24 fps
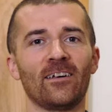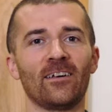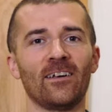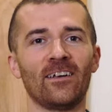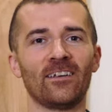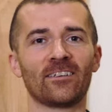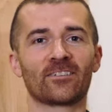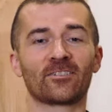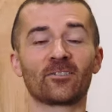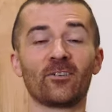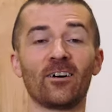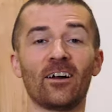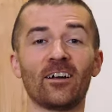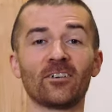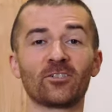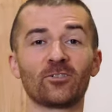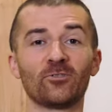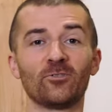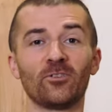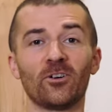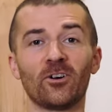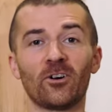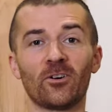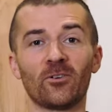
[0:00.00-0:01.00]
Hey, so as
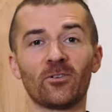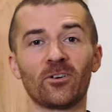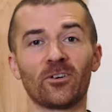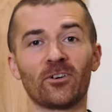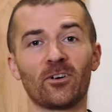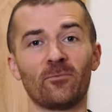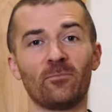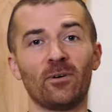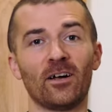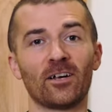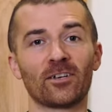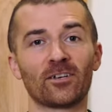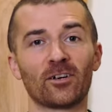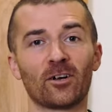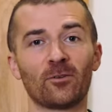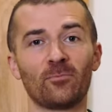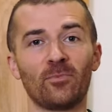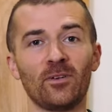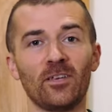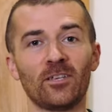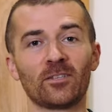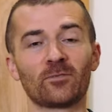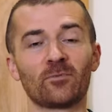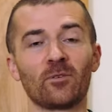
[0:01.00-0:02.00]
you know, here at Backyard
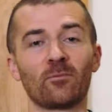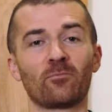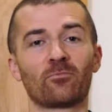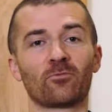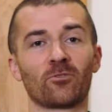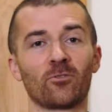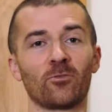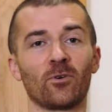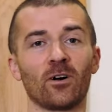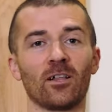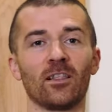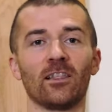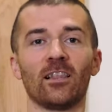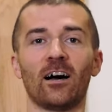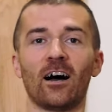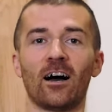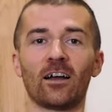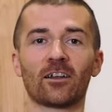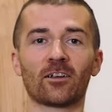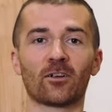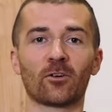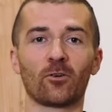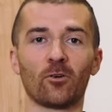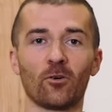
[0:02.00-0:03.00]
Beans, we brew a
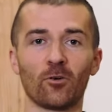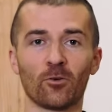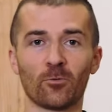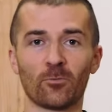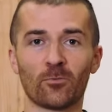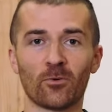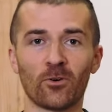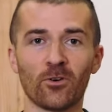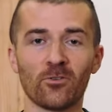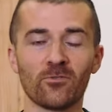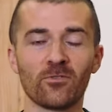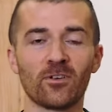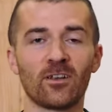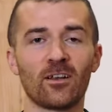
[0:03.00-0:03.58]
lot of cold brew,